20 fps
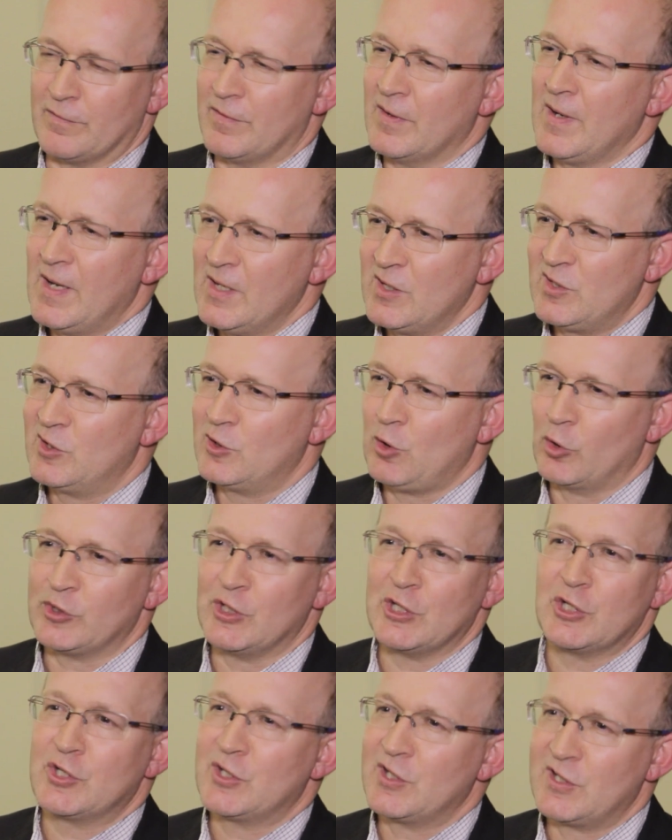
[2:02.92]
of
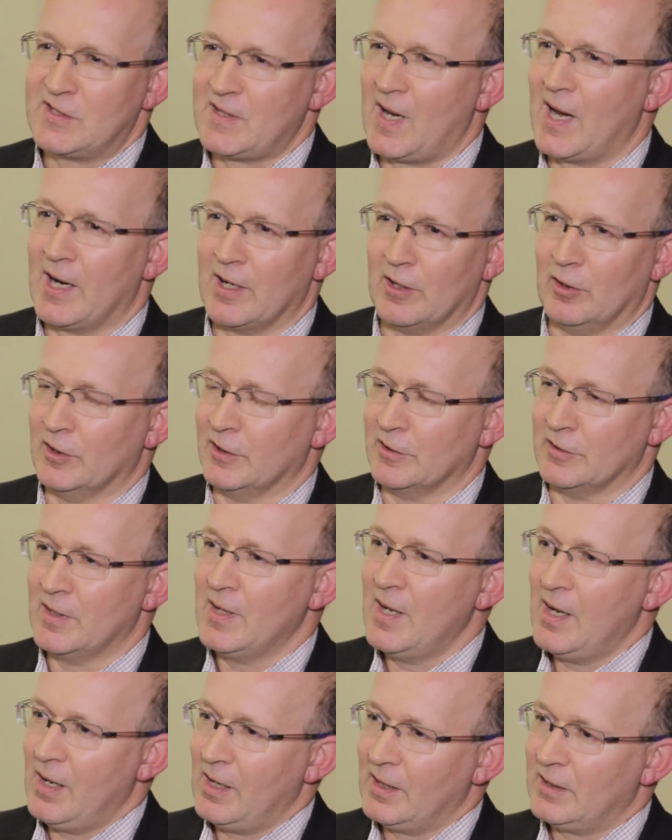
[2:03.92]
Scottish style and
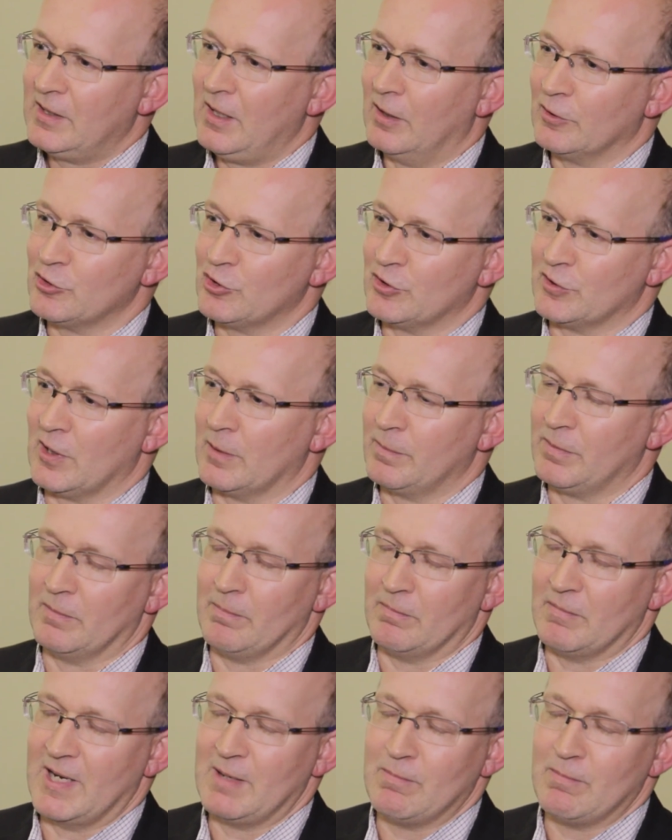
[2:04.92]
conjures up